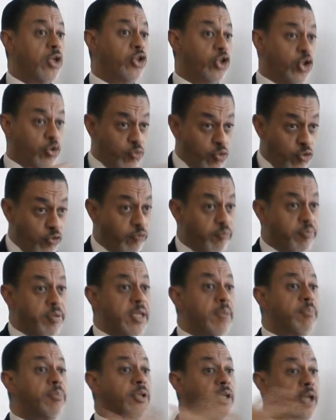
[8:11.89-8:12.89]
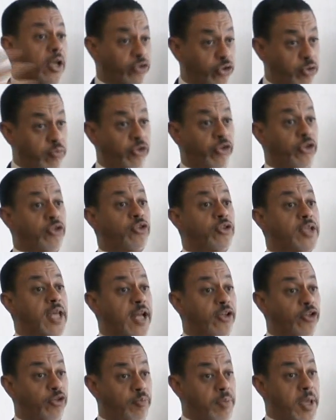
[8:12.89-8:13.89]
to move people, customers into
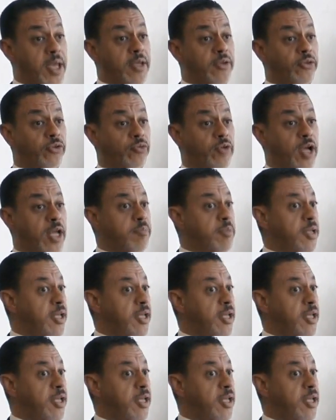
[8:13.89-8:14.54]
that space, right?